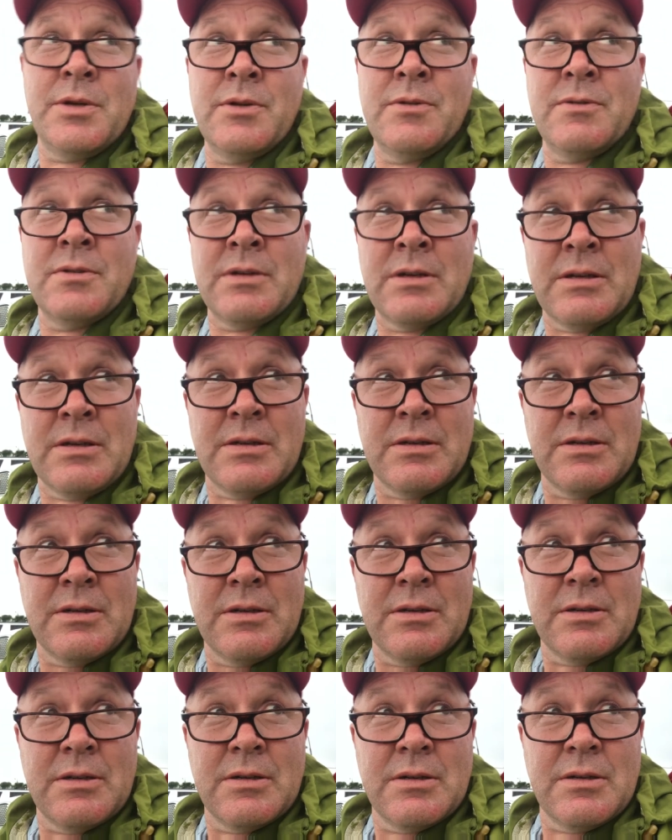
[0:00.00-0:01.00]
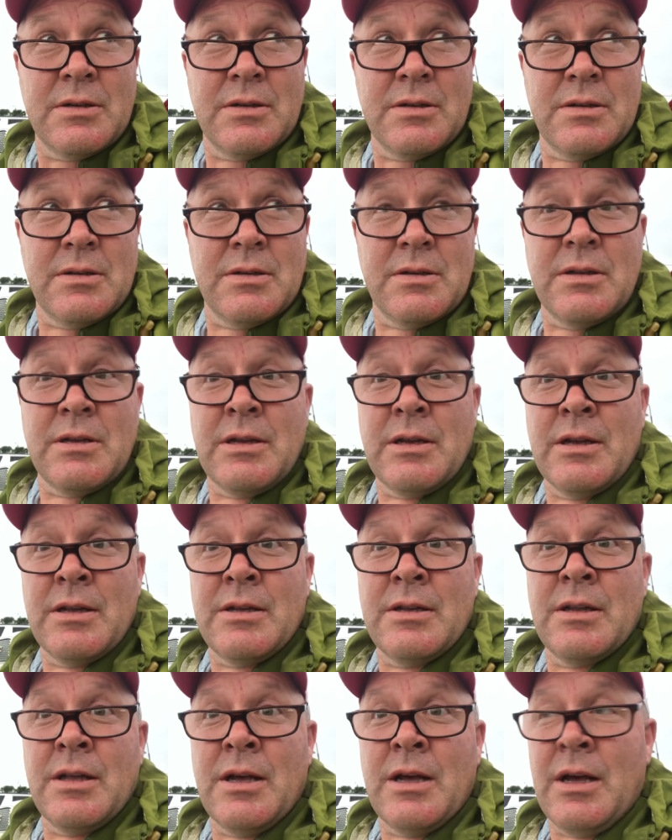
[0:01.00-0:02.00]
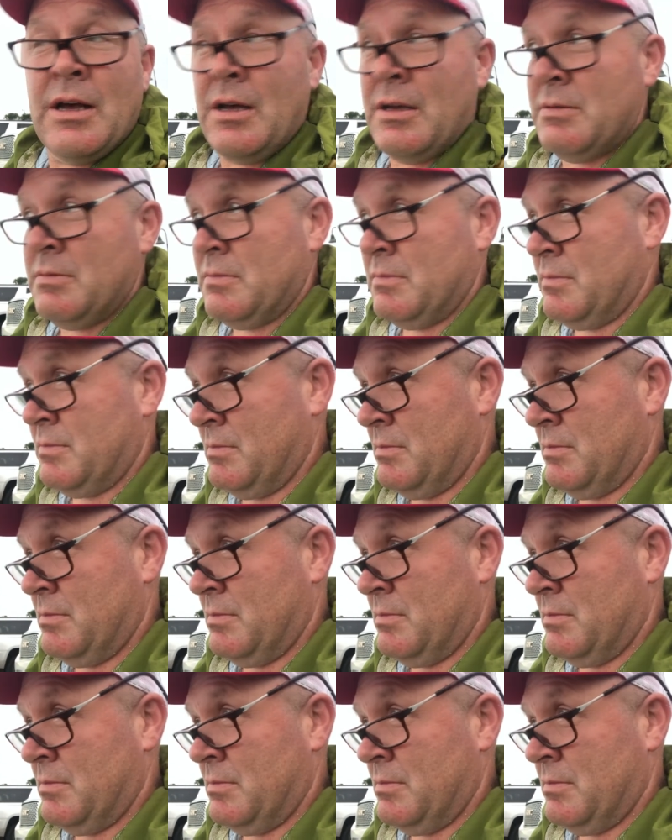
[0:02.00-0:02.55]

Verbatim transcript: music. And uh,